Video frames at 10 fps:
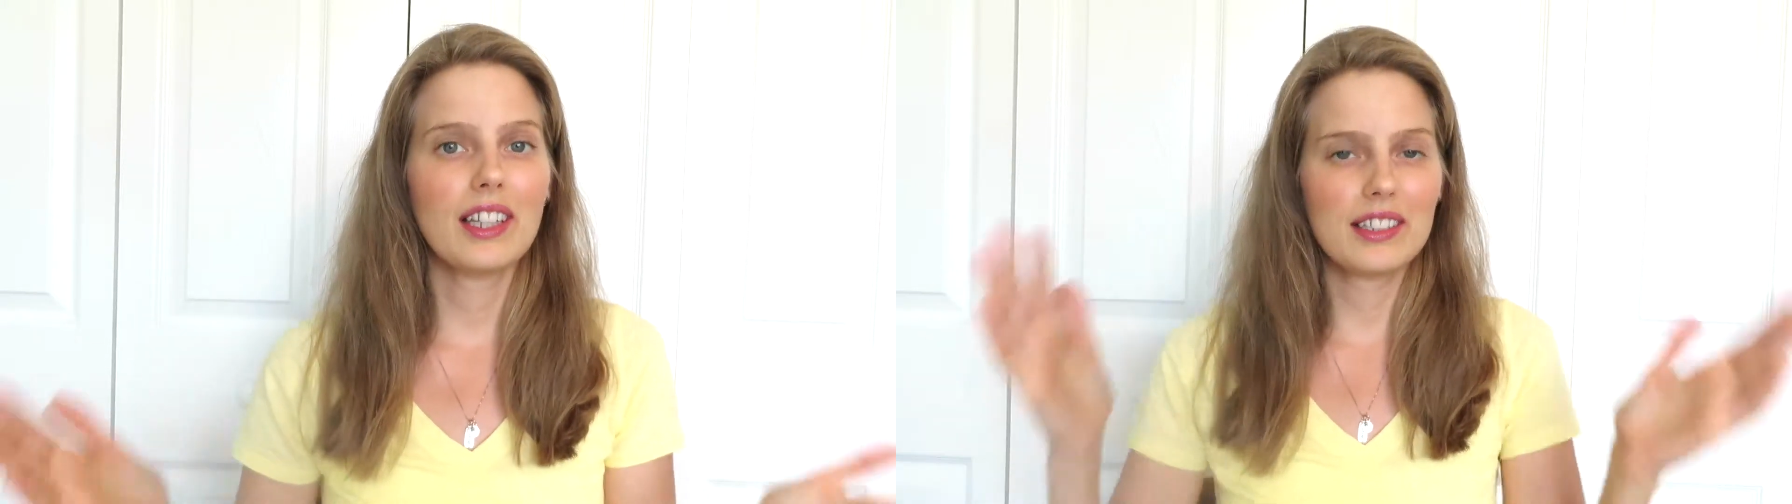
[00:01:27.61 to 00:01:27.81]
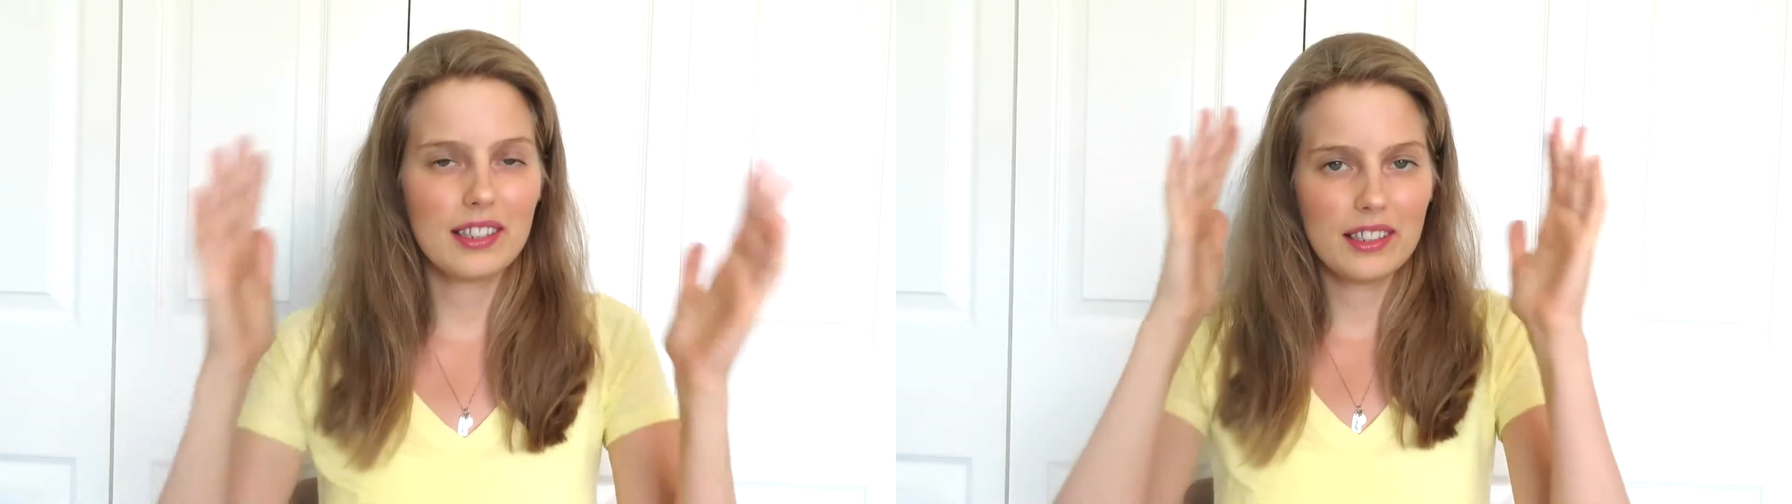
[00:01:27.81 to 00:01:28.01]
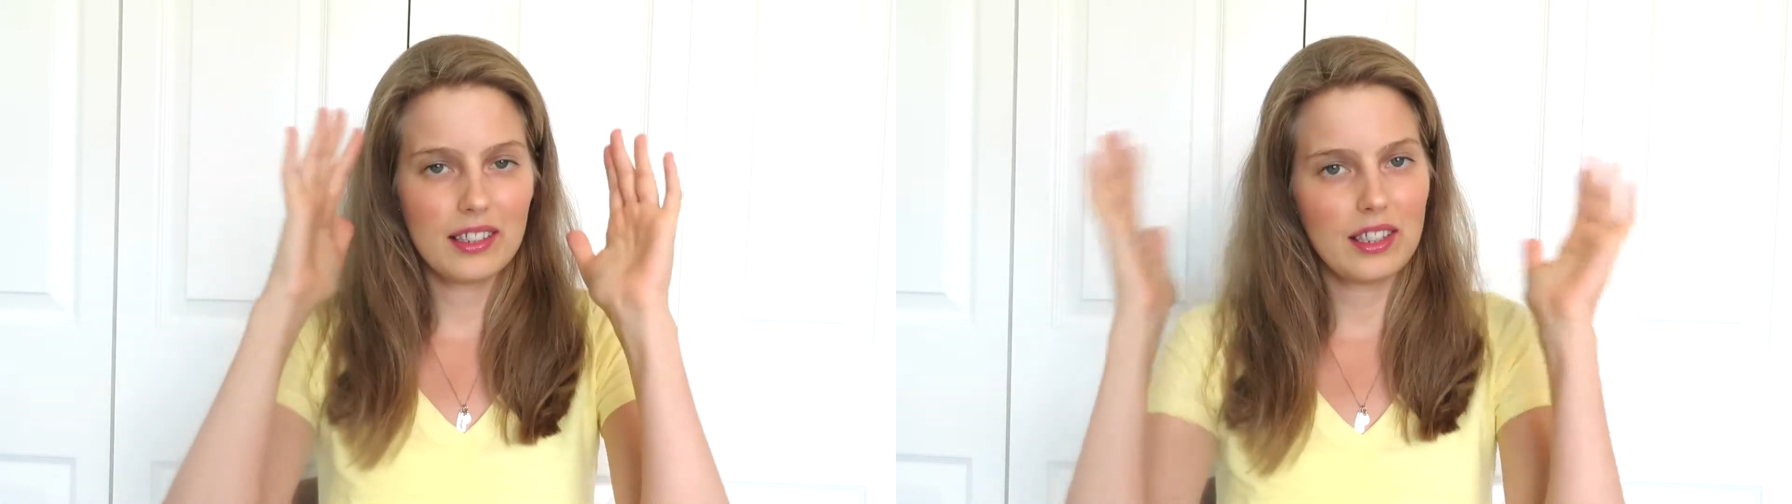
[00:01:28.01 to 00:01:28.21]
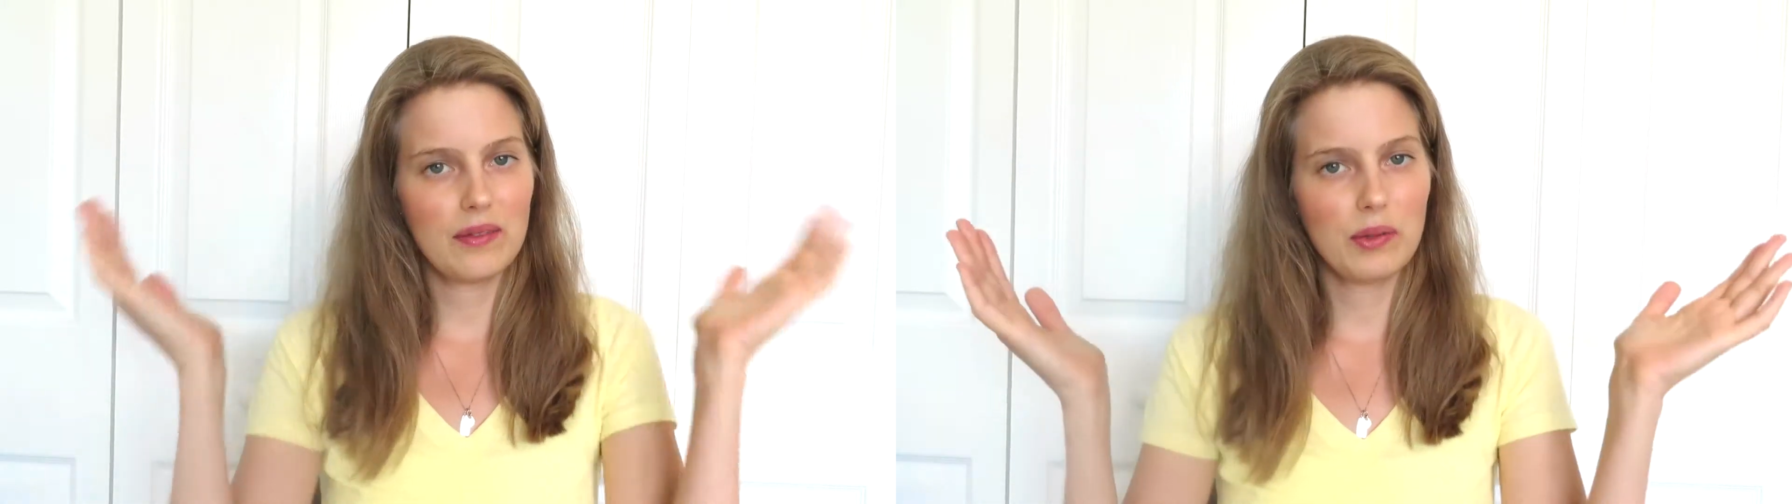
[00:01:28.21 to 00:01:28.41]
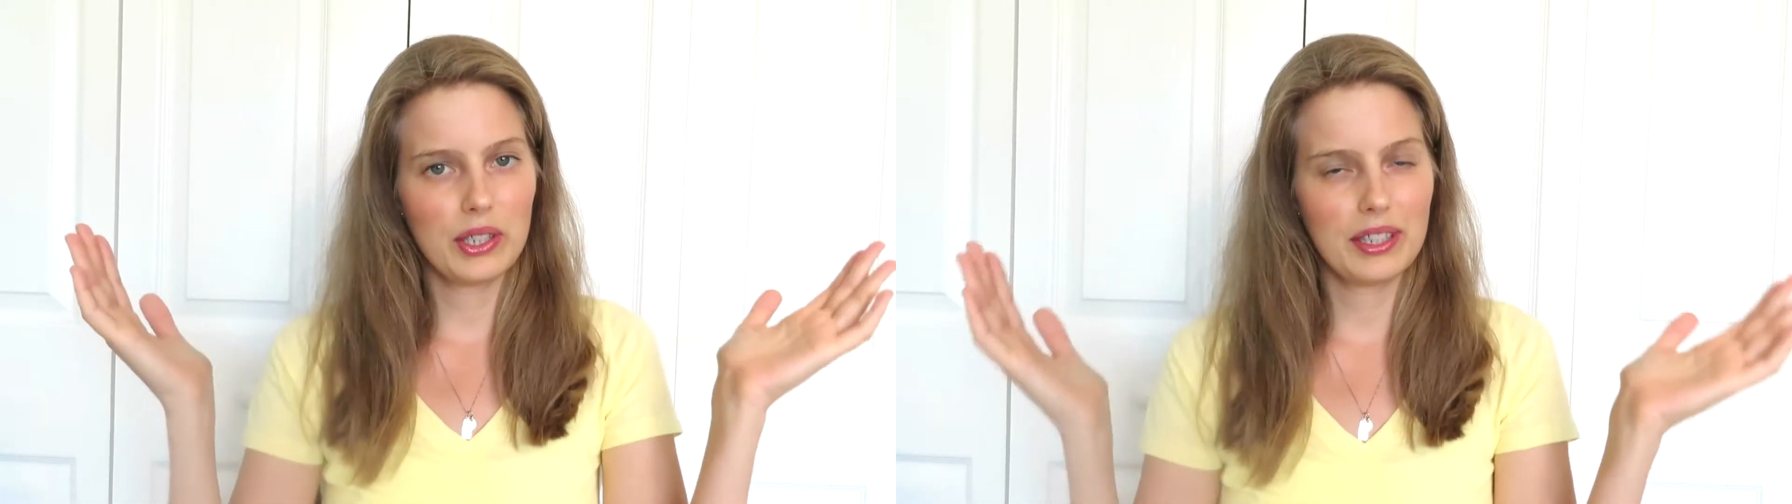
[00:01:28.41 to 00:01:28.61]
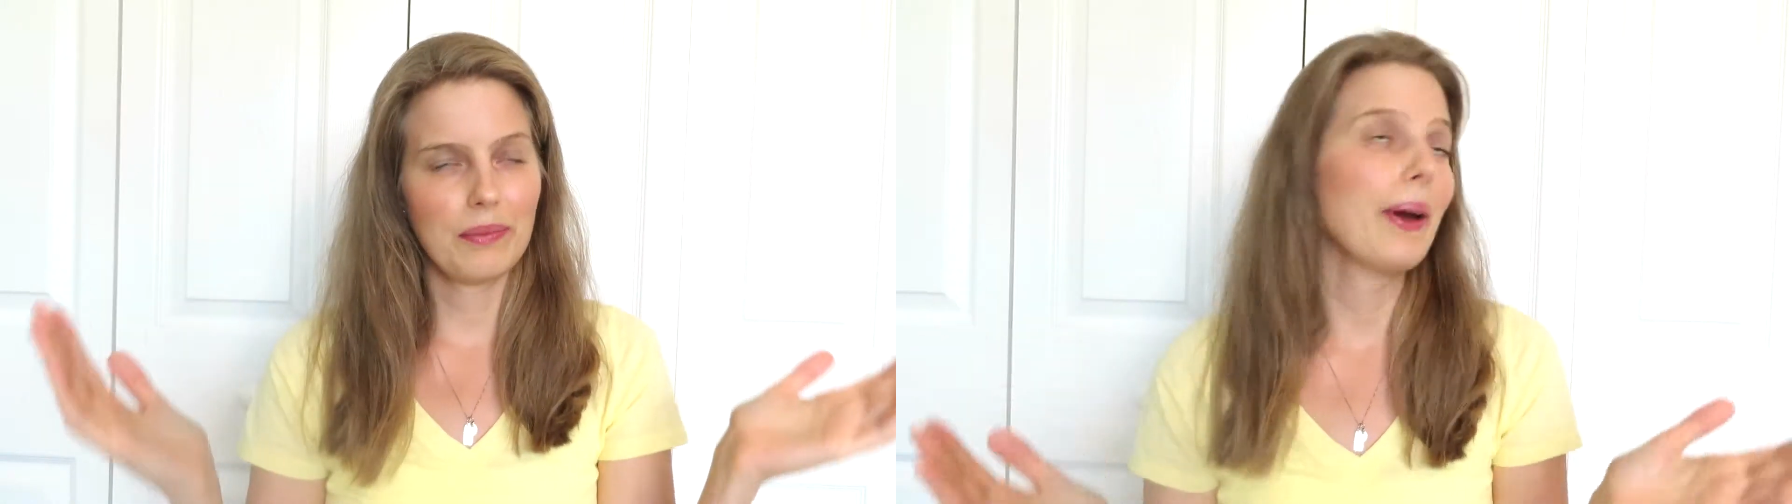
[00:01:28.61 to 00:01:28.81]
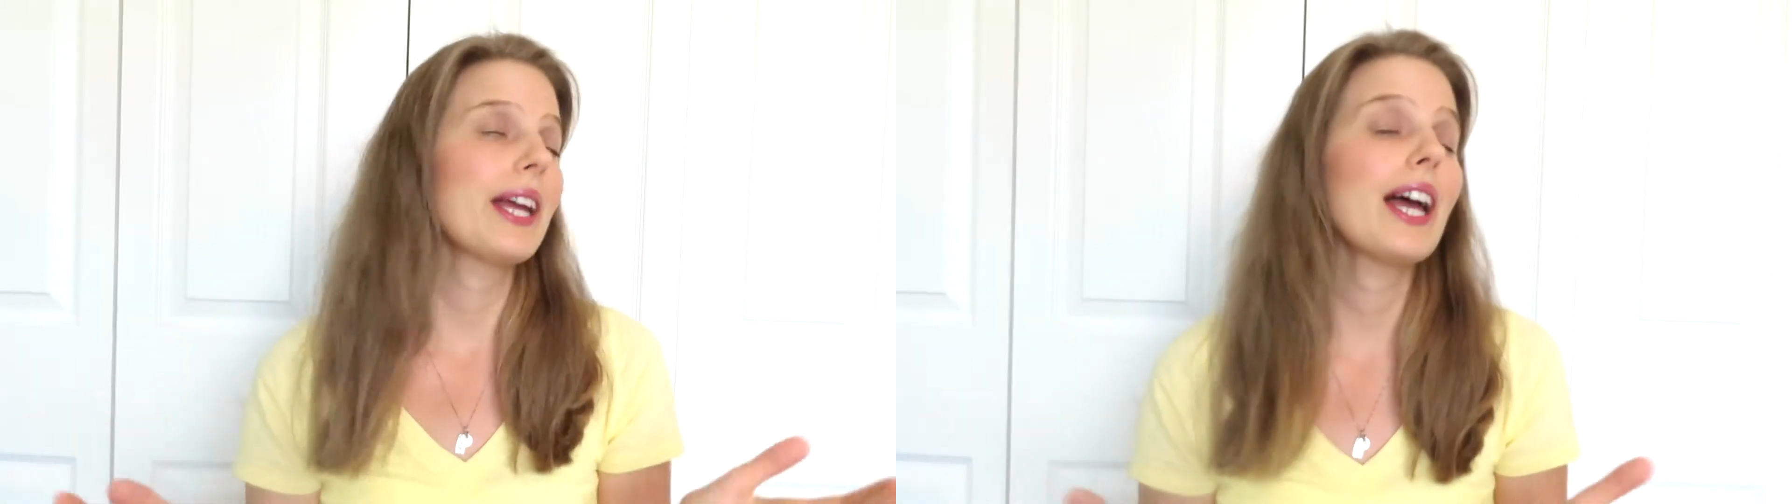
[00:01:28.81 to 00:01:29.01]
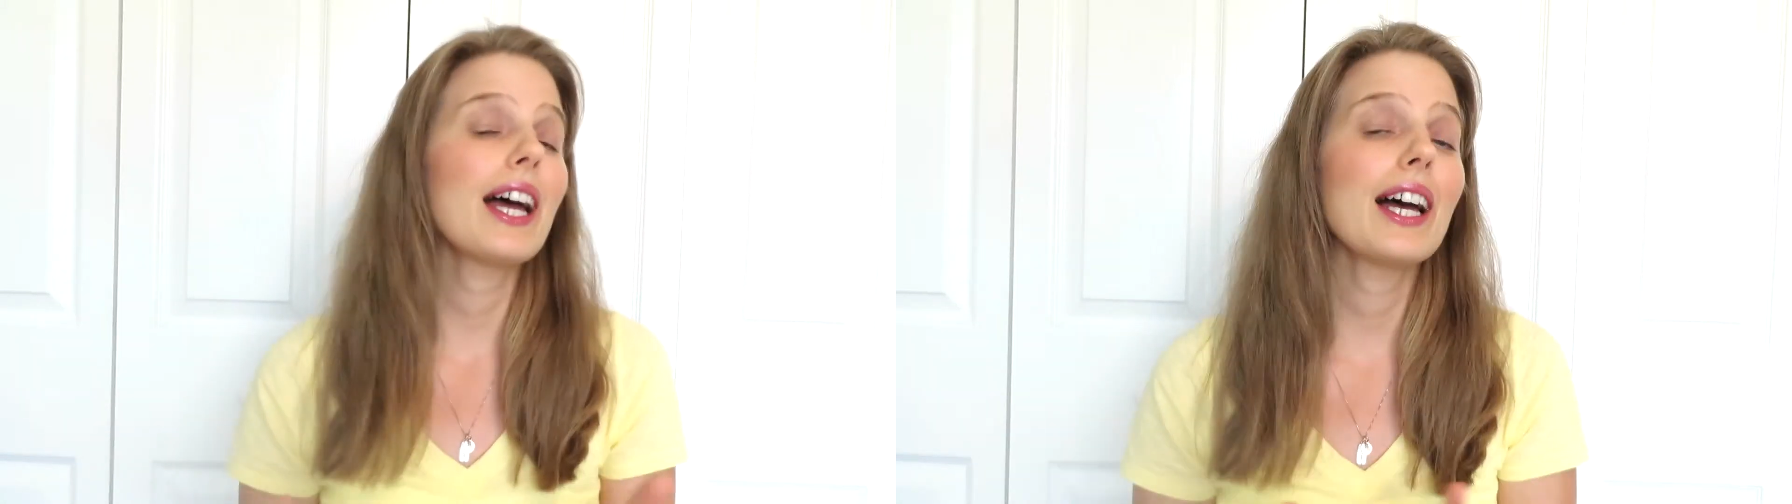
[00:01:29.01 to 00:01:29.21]
not to listen to the voice in my
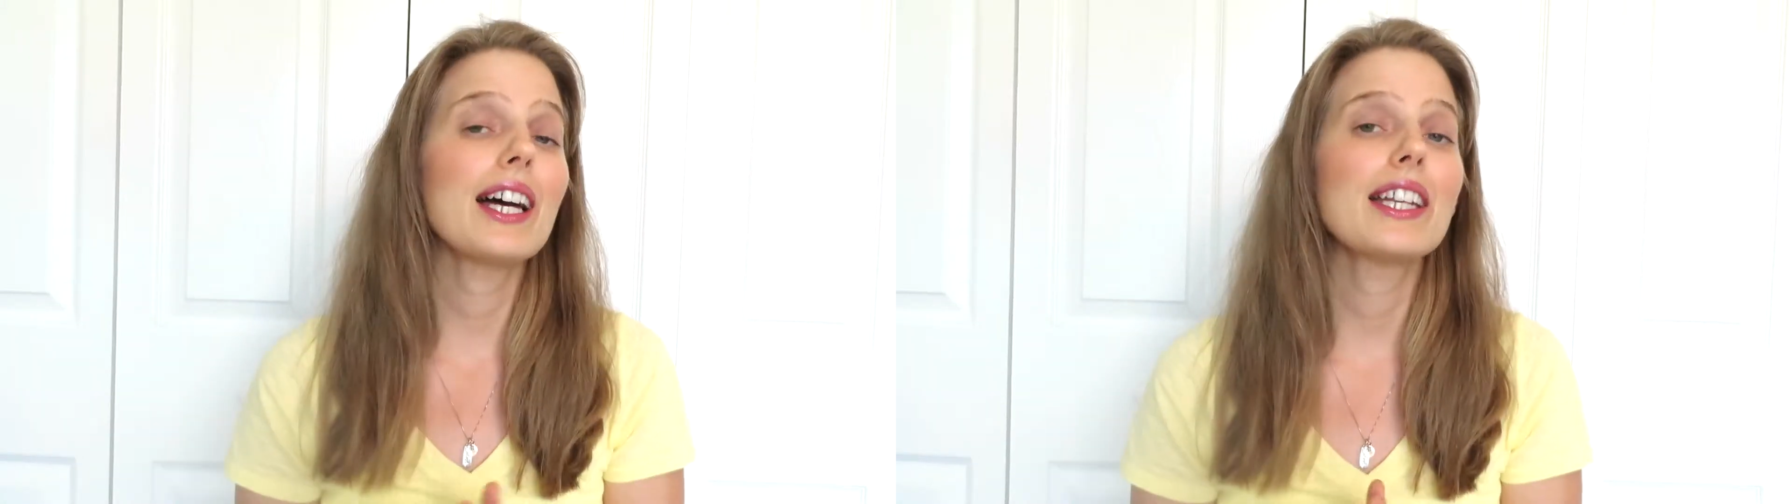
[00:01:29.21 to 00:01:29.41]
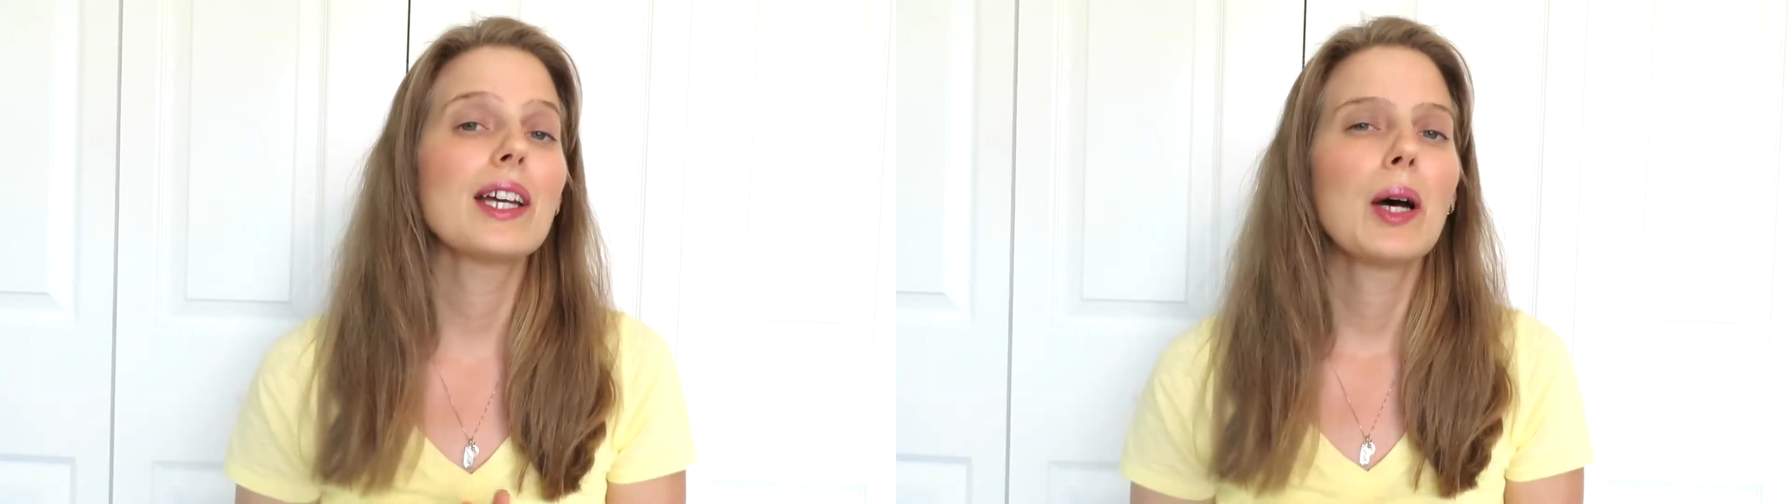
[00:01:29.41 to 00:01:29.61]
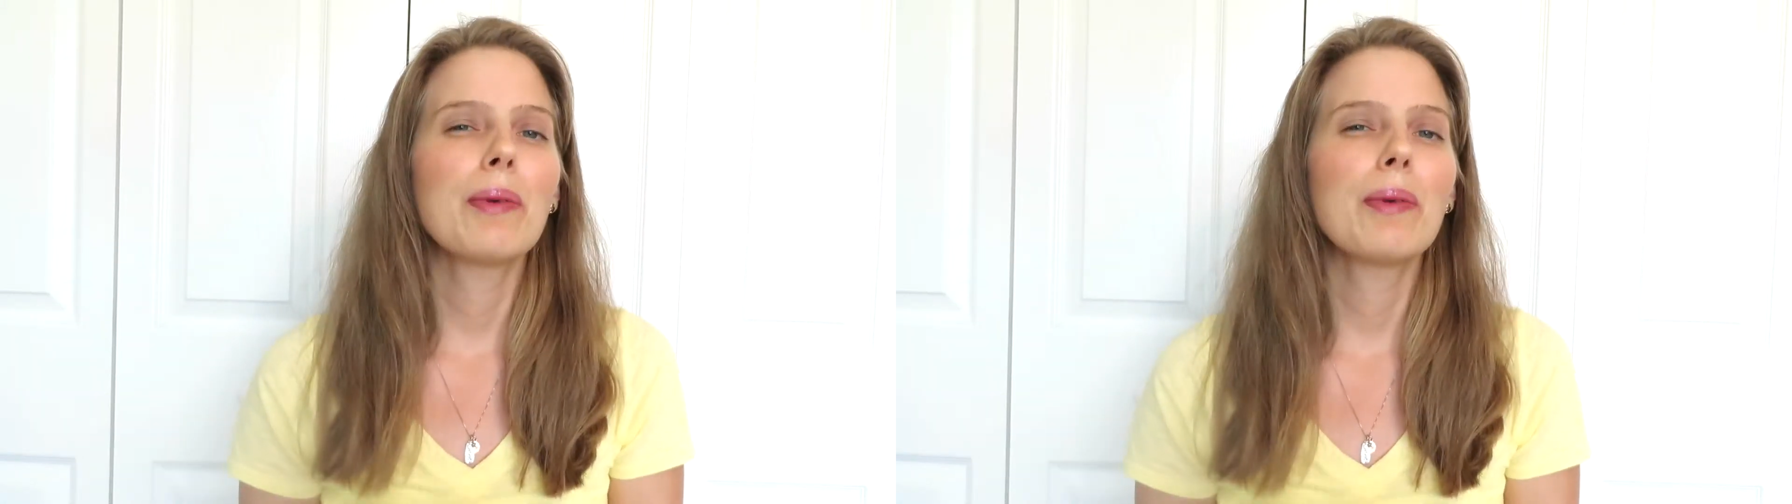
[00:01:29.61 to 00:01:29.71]
head,